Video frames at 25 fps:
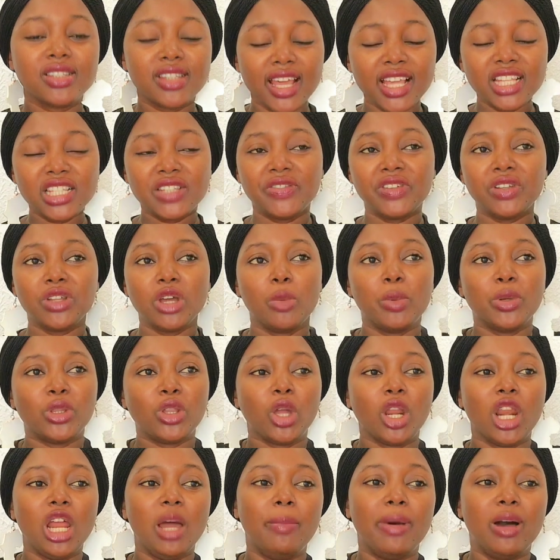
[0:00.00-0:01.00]
right now
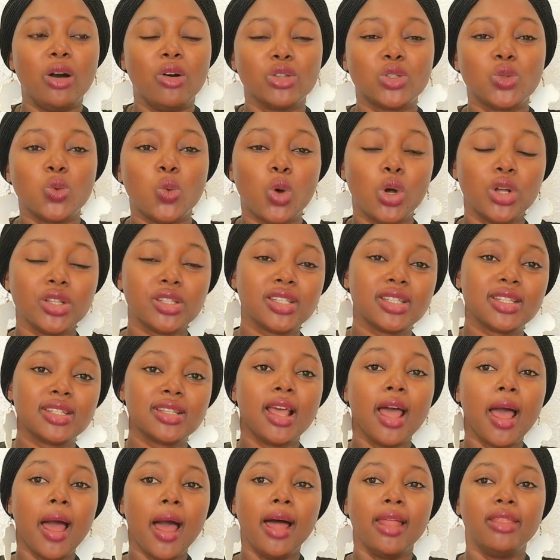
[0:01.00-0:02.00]
in Ghana
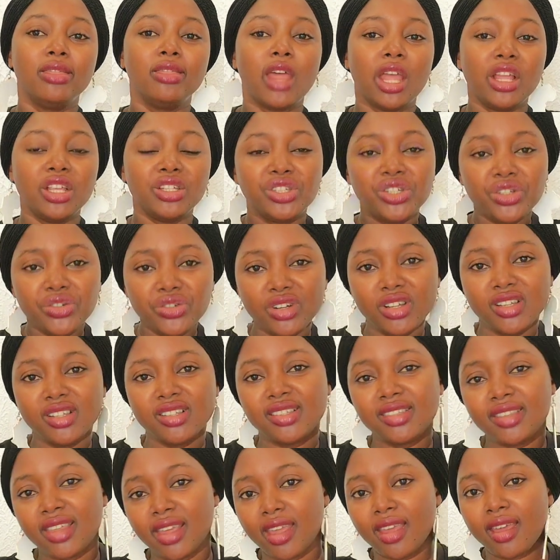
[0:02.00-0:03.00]
that's partnered
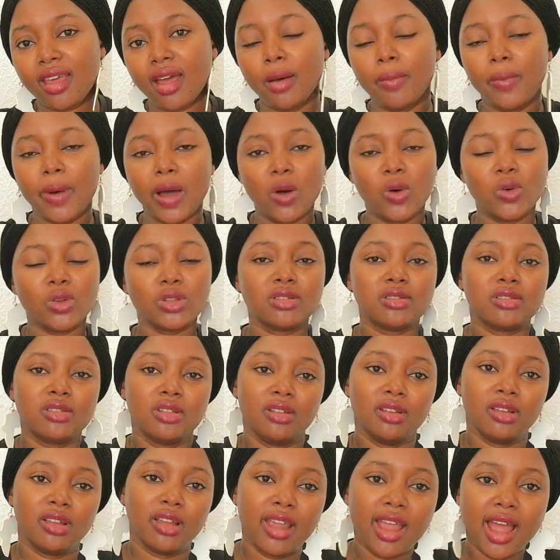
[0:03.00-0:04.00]
with the
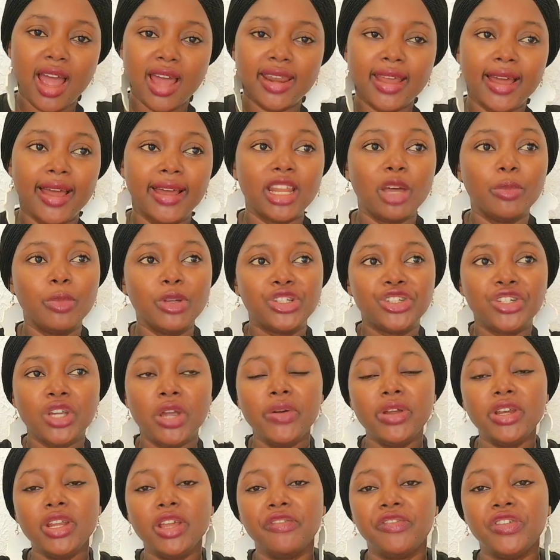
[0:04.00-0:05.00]
government of Ghana.
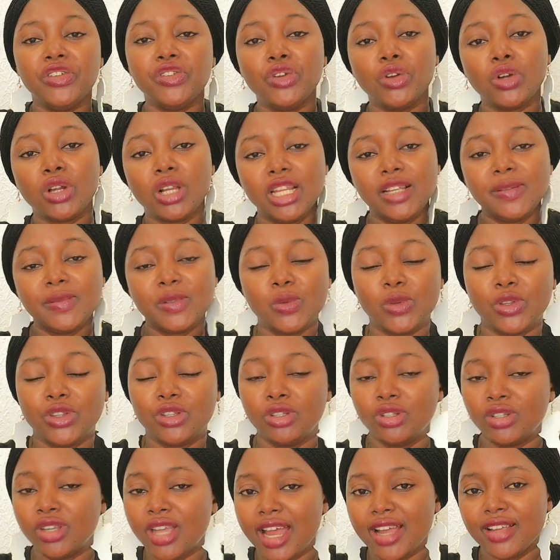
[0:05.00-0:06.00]
The
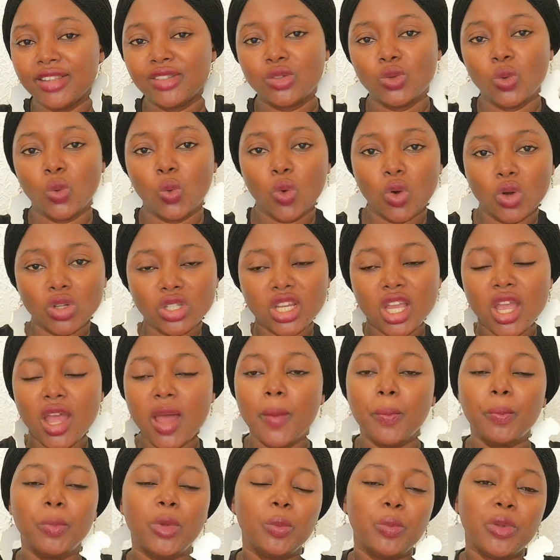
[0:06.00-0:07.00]
government of Ghana
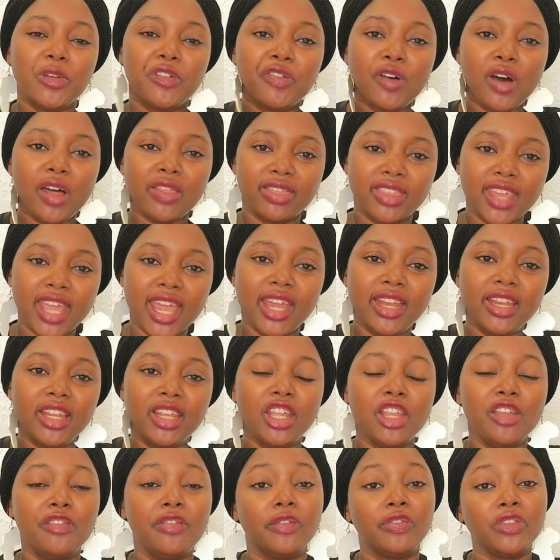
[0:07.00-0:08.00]
is open to
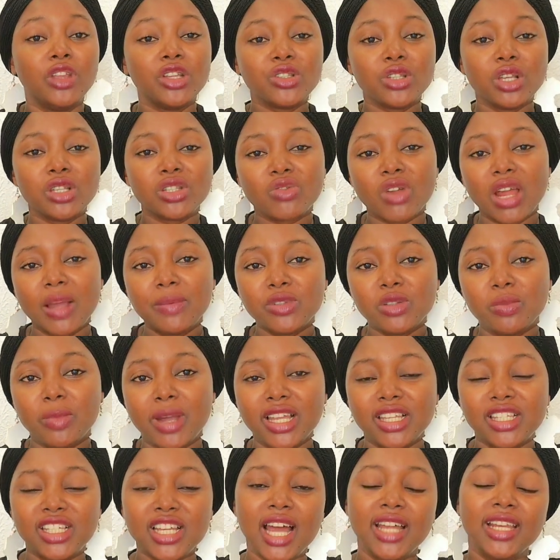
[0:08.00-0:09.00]
partnership as long as
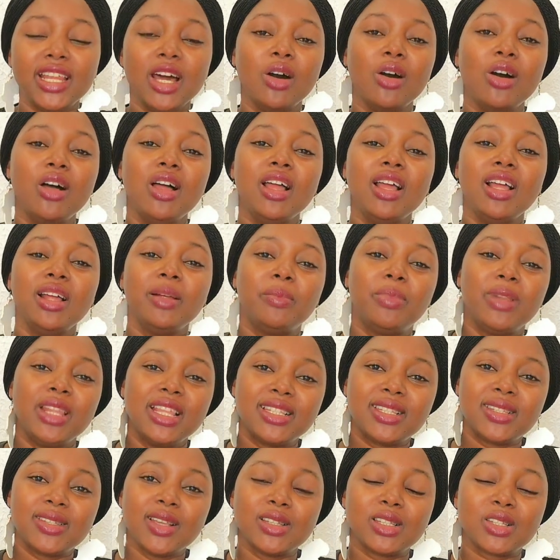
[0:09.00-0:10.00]
the partnership
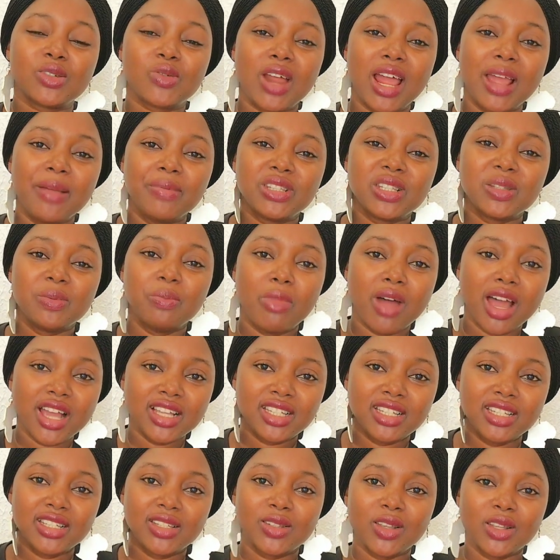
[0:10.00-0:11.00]
yield positive
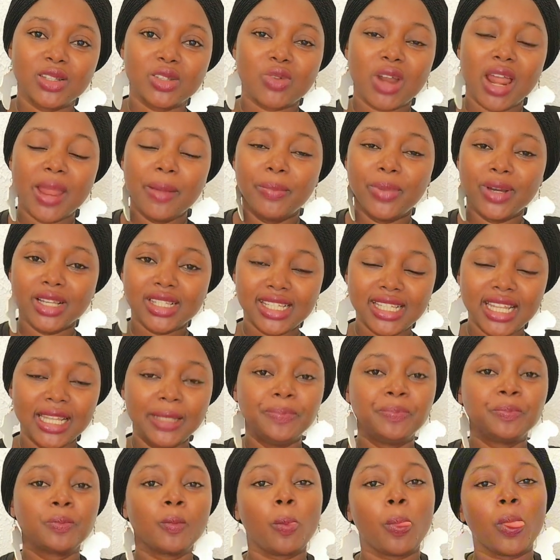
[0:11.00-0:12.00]
results in the country. I
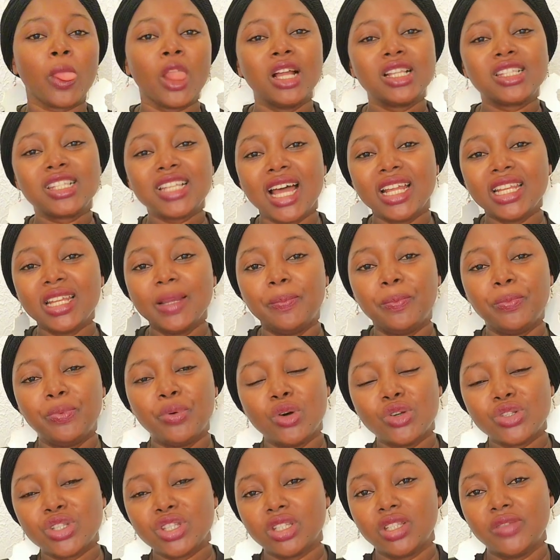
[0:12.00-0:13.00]
saw this particular
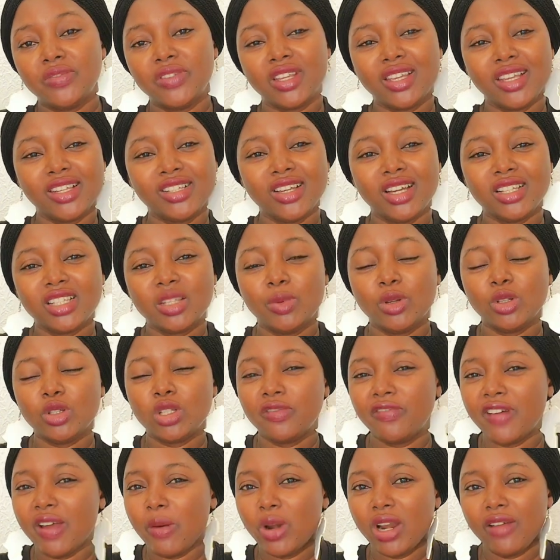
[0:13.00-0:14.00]
video on Wode Maya's
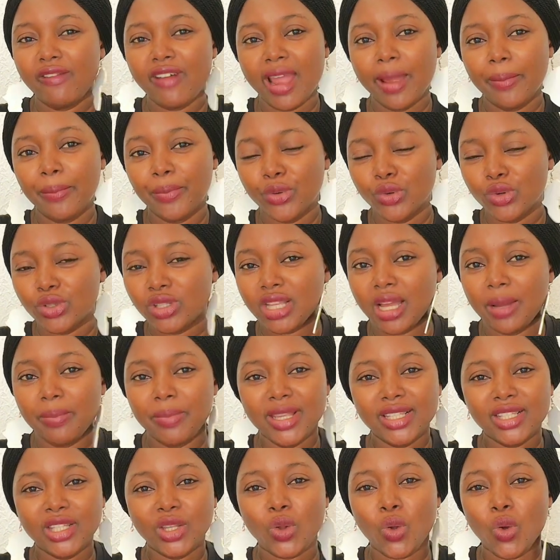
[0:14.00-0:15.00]
channel so I
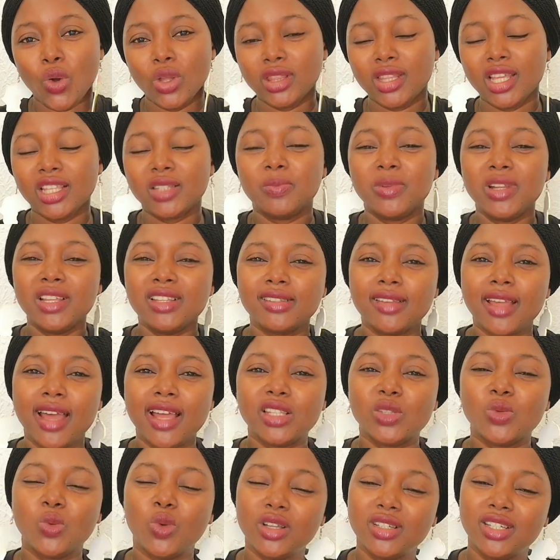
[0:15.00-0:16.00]
decided to react
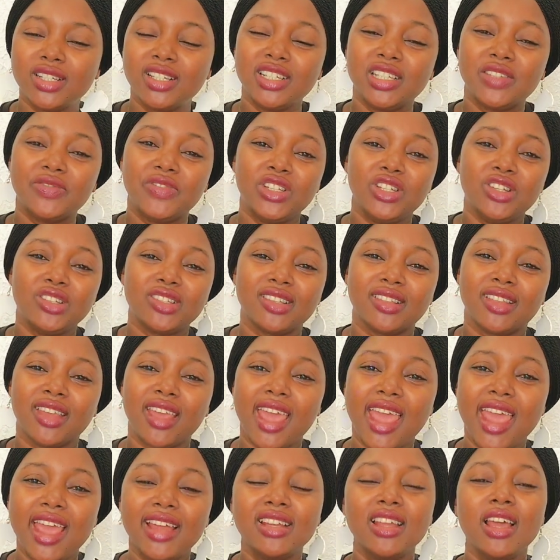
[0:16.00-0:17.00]
on it because
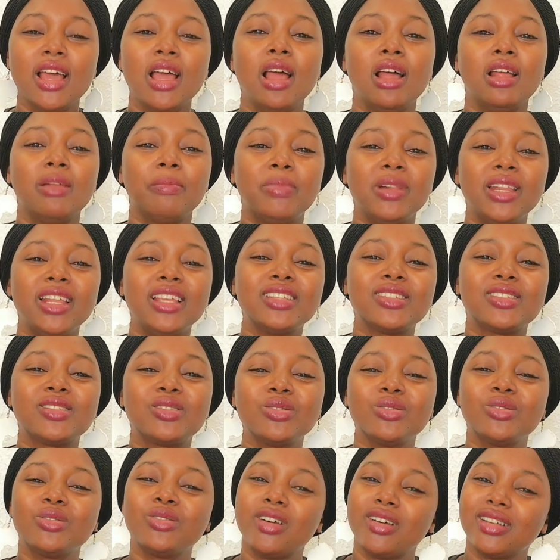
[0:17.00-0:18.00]
I was
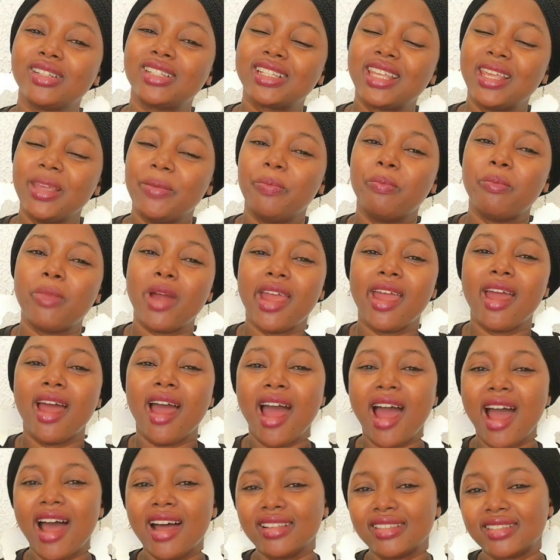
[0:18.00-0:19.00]
totally surprised to
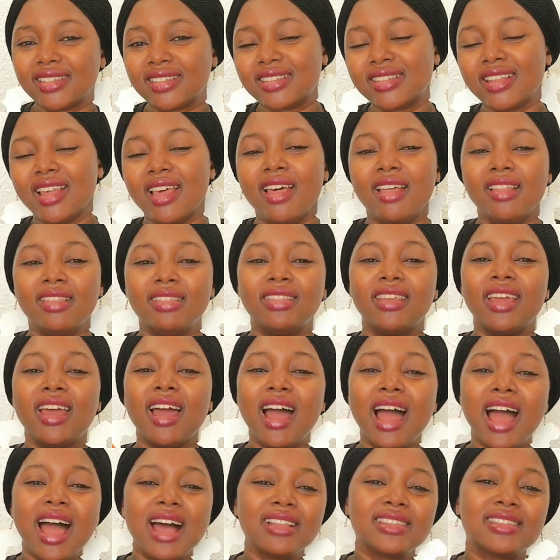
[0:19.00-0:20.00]
see
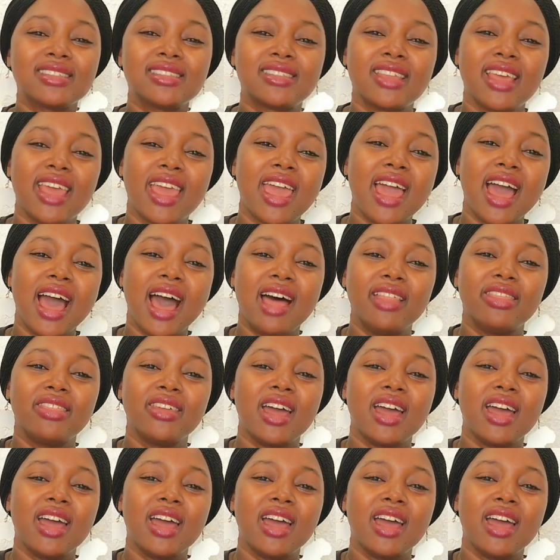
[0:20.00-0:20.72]
such a thing